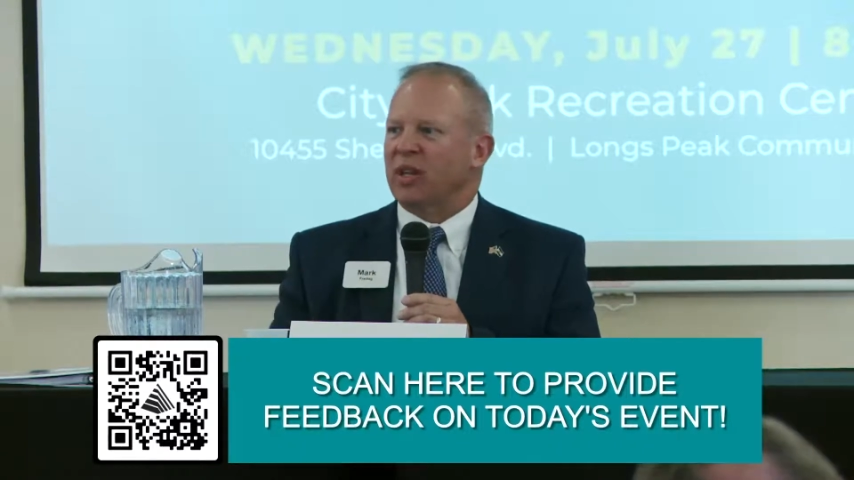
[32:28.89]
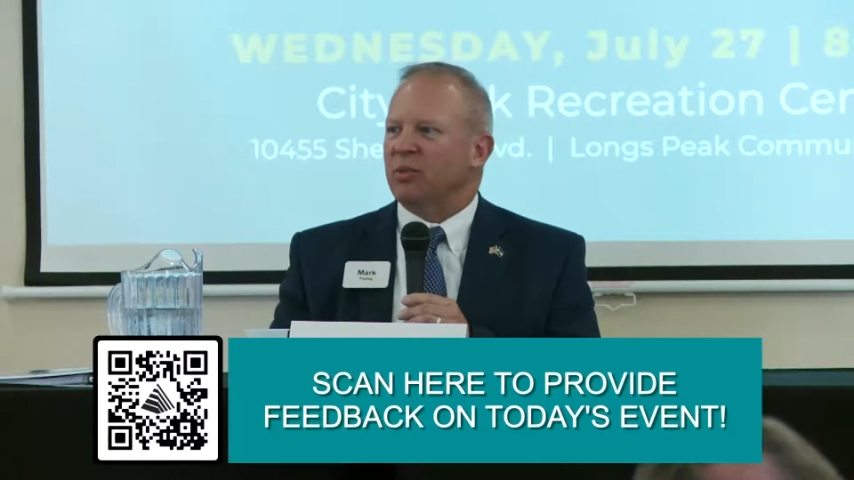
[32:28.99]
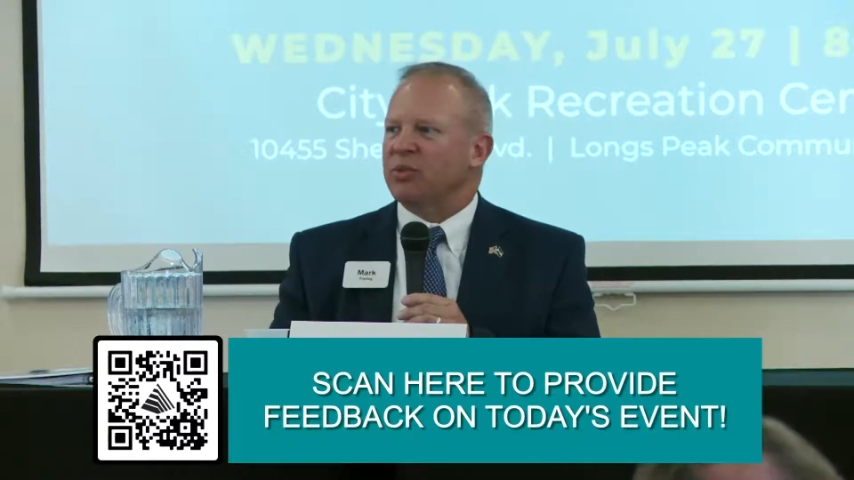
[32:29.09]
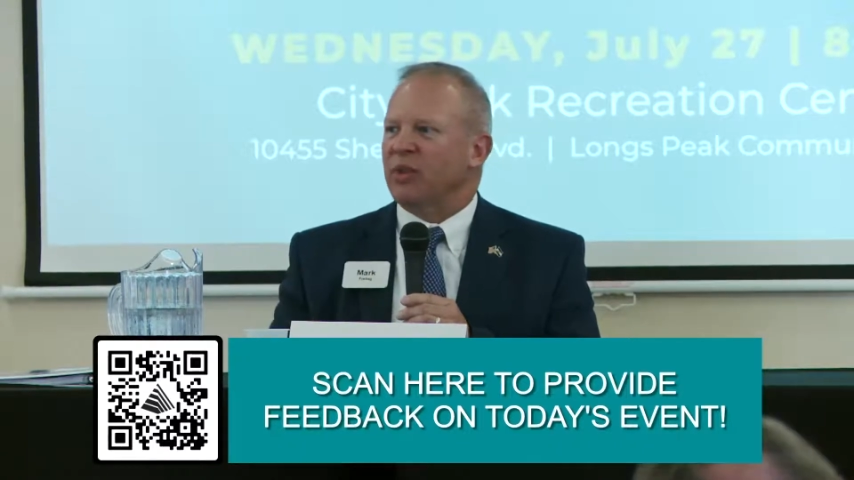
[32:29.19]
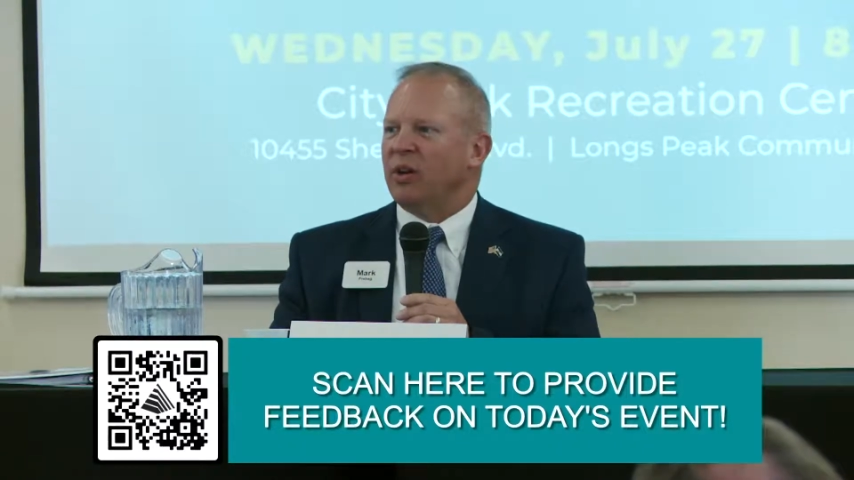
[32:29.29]
it
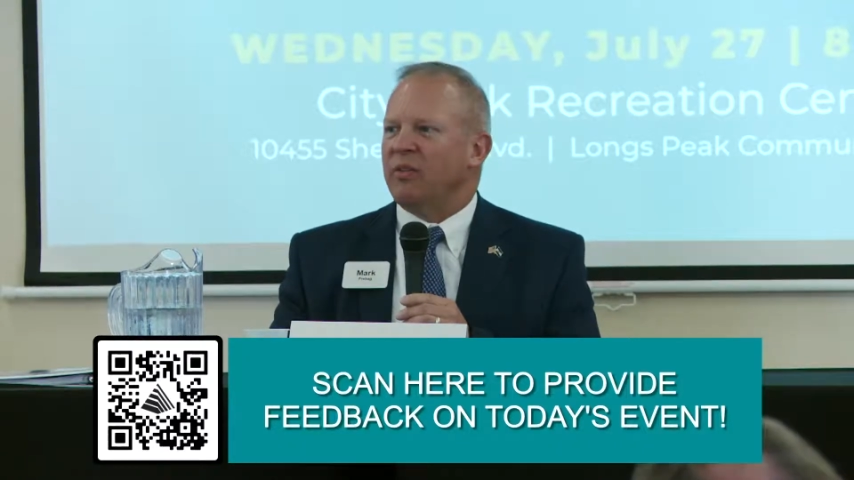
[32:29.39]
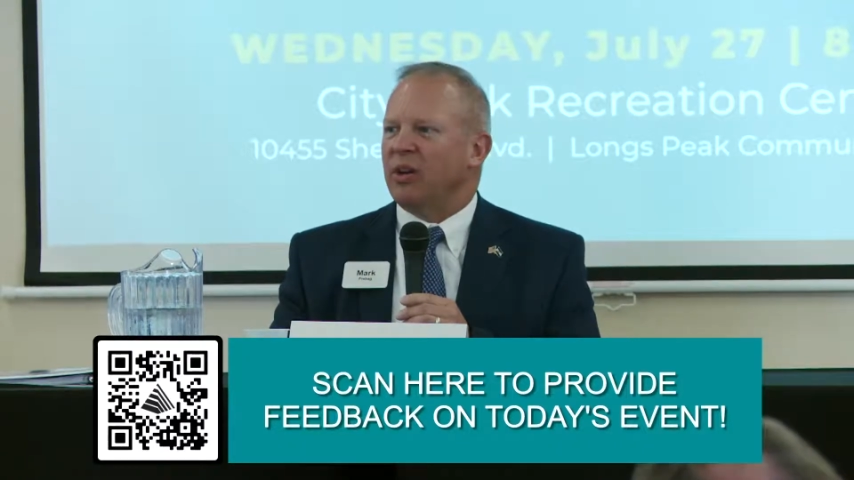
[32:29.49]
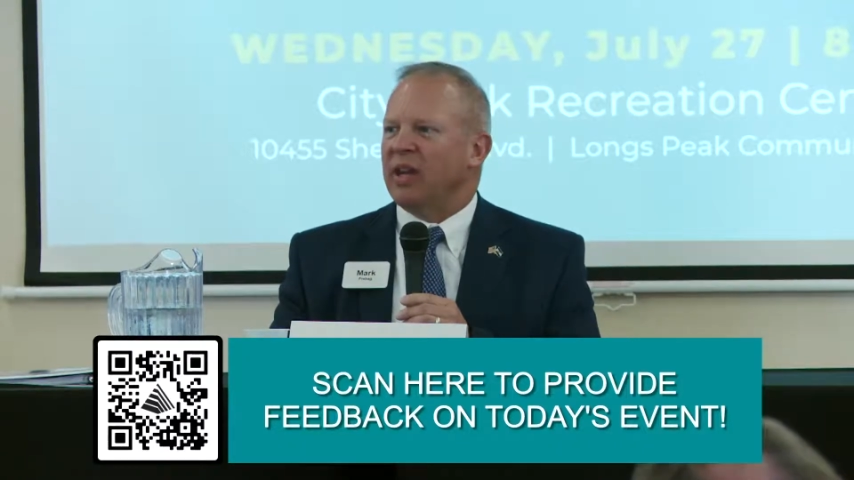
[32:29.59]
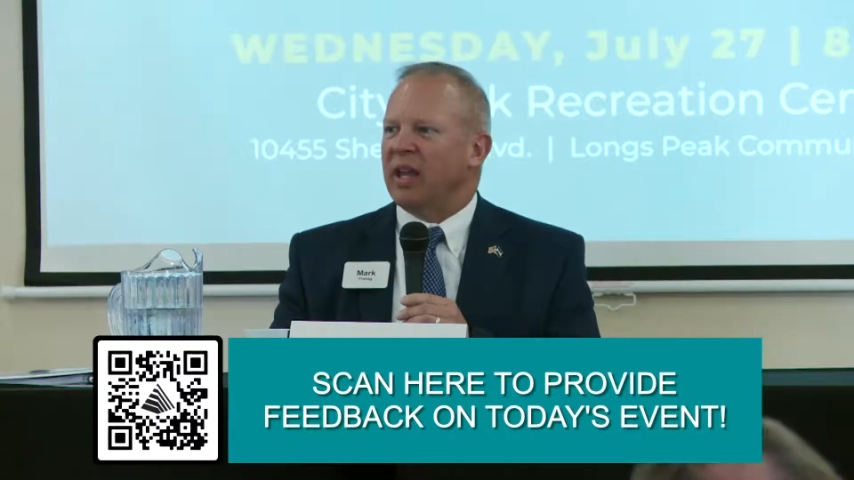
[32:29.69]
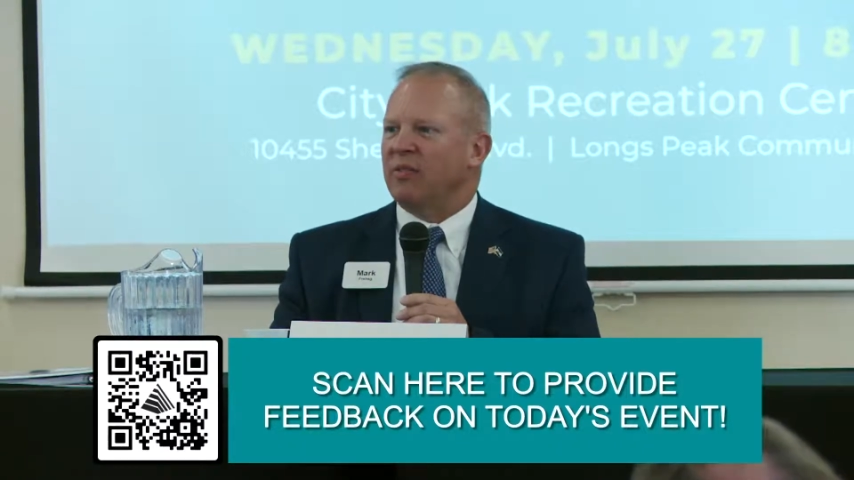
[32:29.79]
was
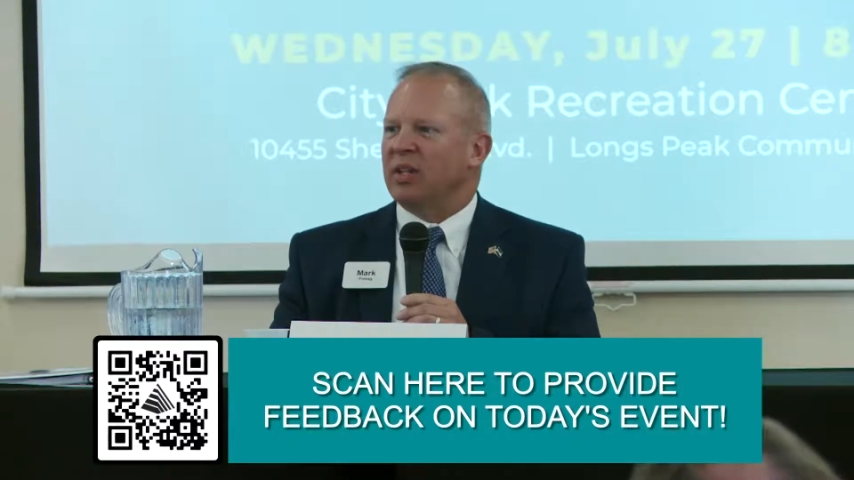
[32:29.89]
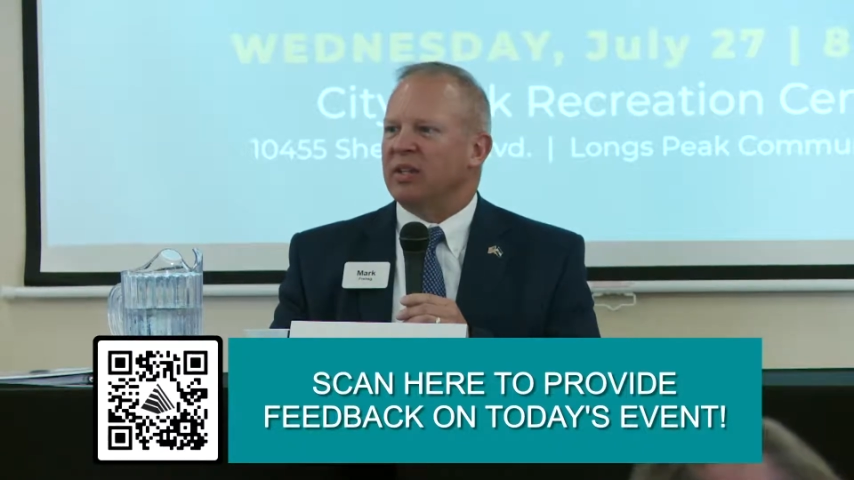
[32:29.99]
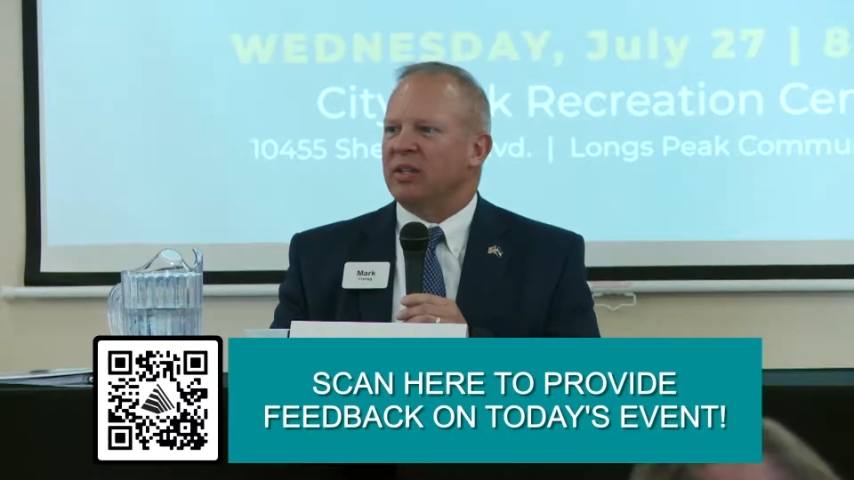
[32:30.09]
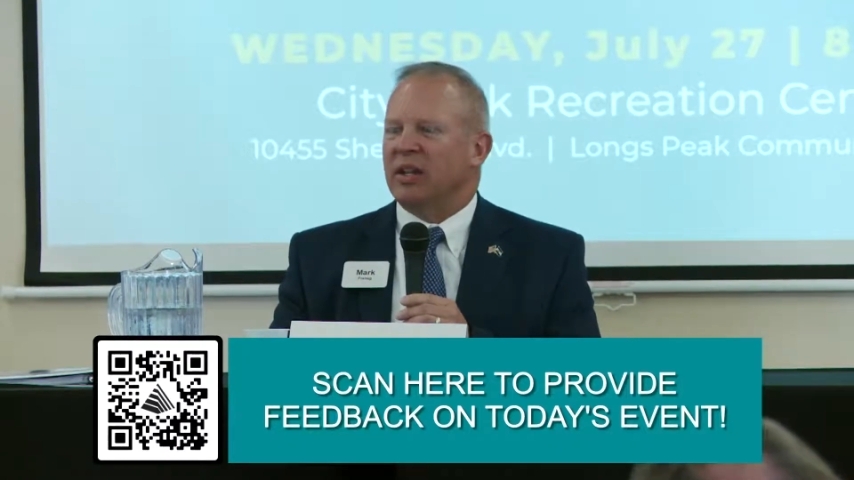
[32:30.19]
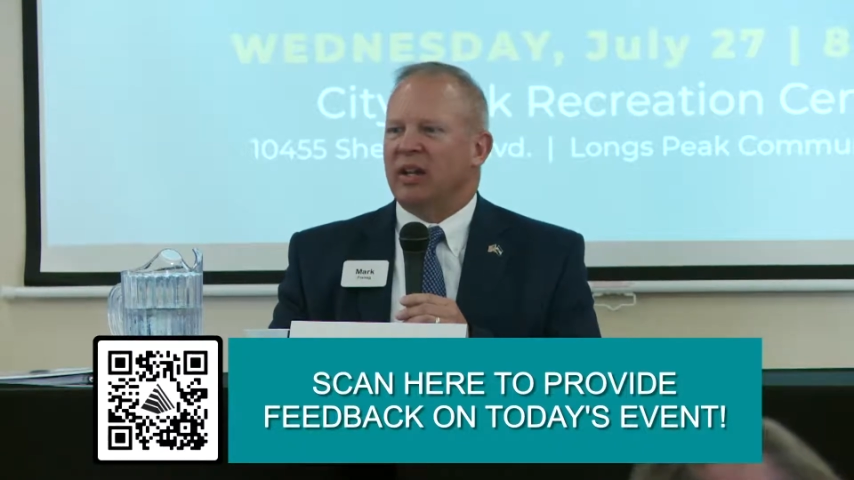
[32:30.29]
very evident